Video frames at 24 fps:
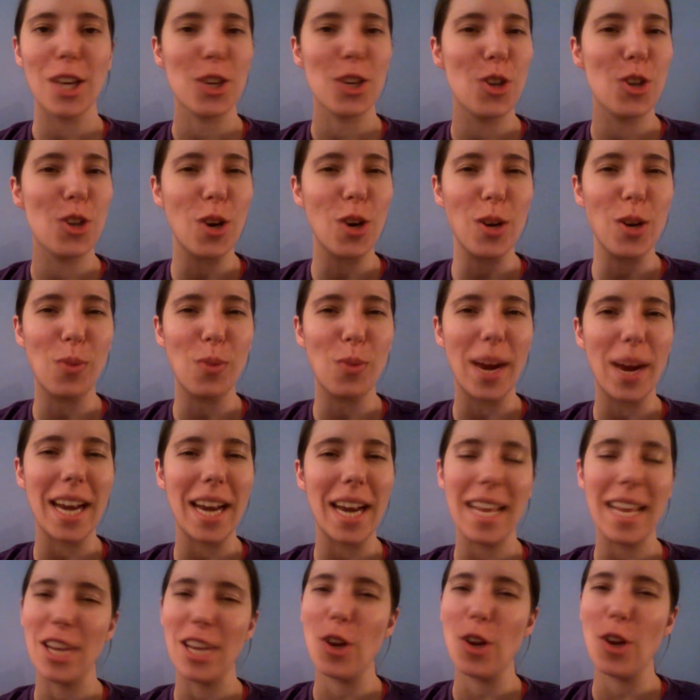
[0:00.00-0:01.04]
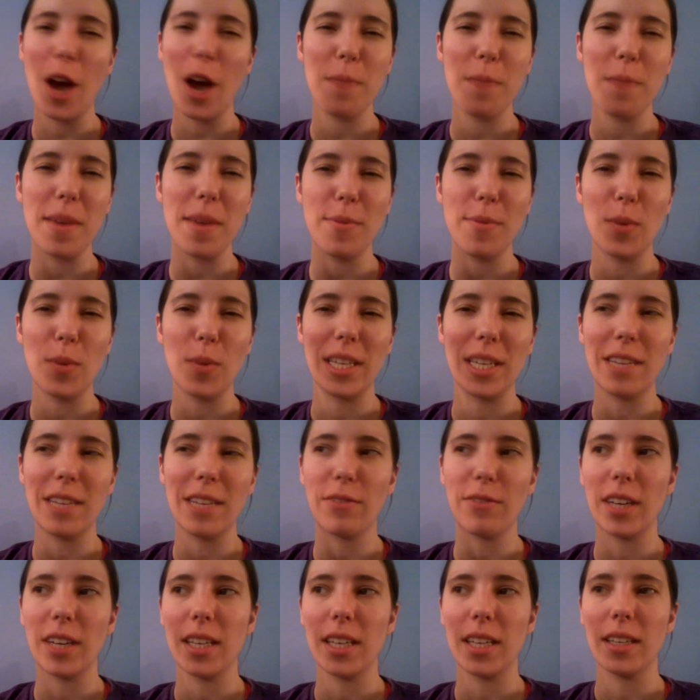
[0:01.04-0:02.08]
good rating. You know how maybe with
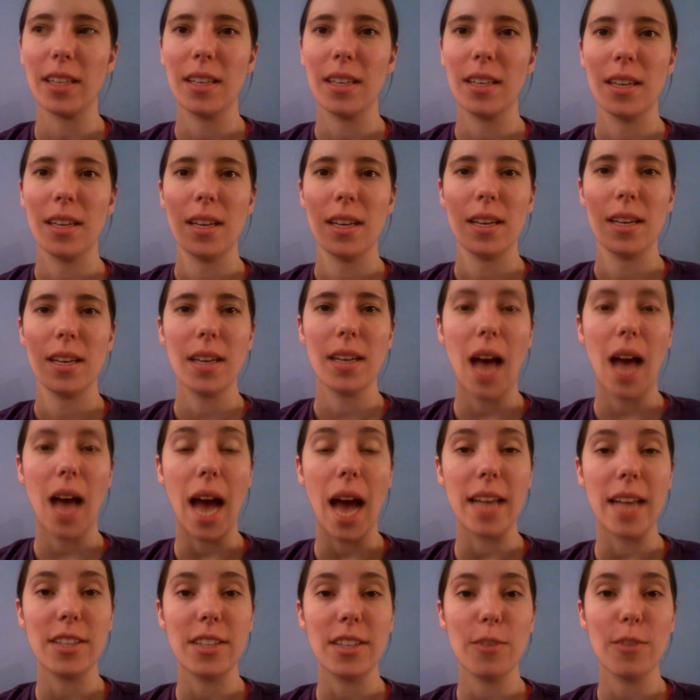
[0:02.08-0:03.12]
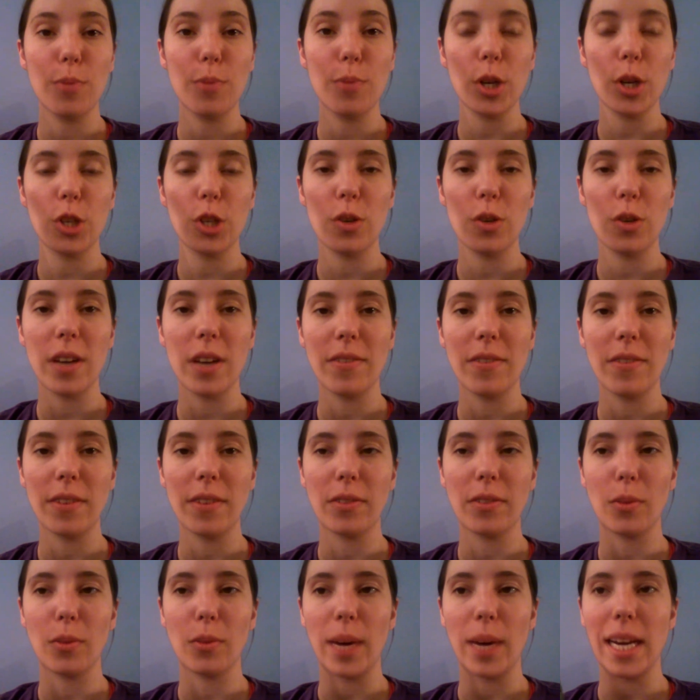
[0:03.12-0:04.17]
different kinds of books you give
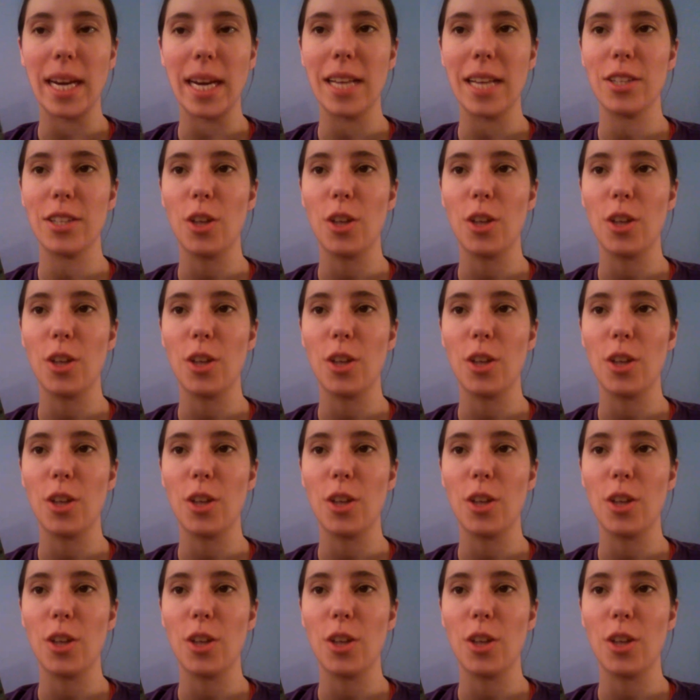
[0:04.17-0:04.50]
different ratings.